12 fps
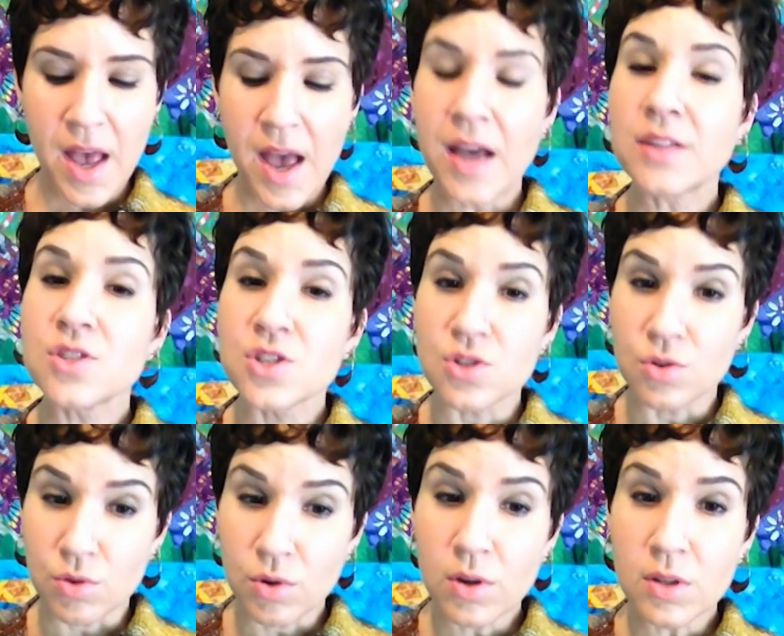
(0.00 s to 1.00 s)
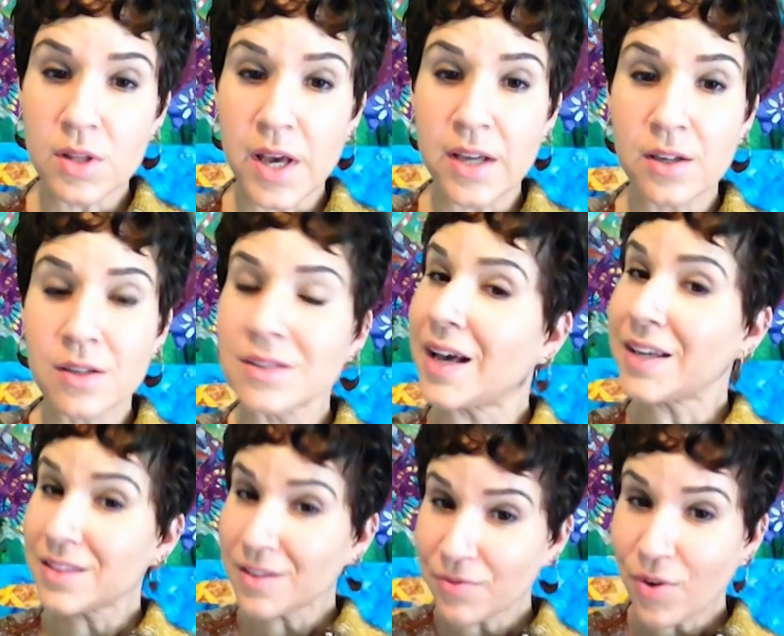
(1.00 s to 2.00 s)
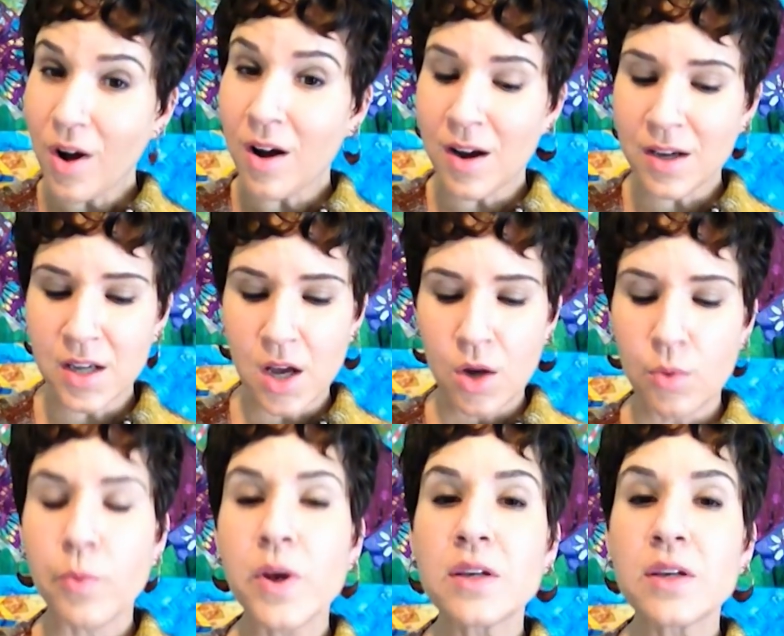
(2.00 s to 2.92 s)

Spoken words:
And sooner or later, like the frog, we